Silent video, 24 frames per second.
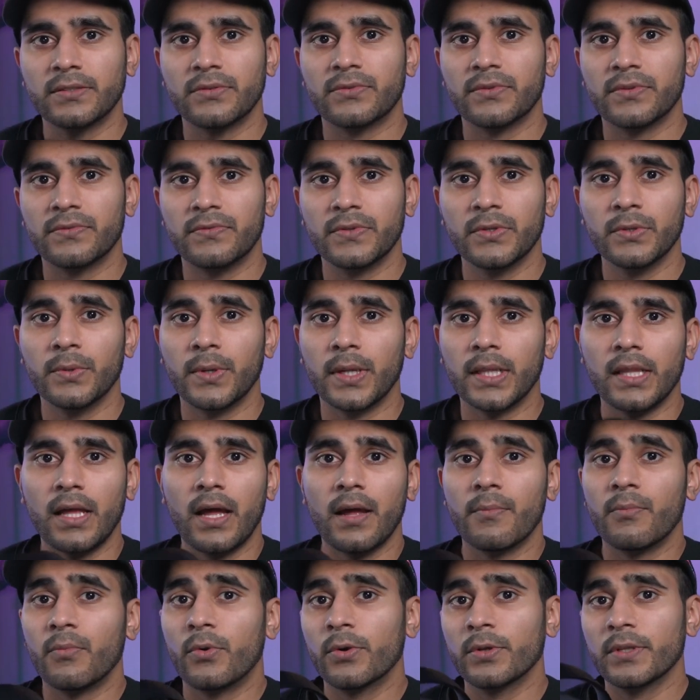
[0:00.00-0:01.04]
the review a
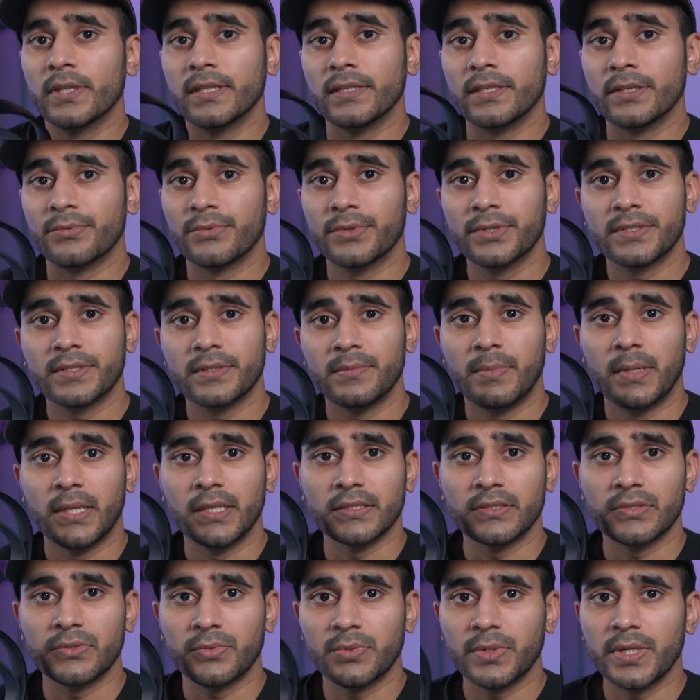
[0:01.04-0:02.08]
lot more than the original
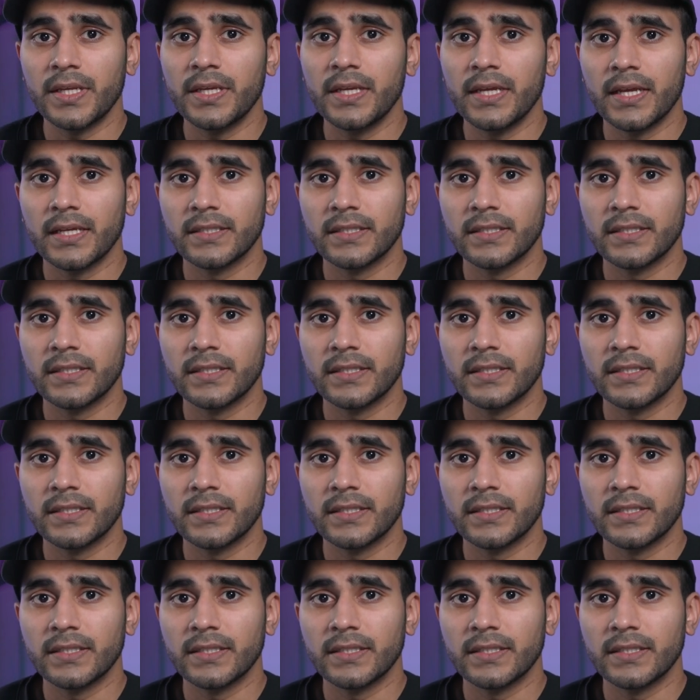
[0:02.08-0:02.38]
Pulse 3D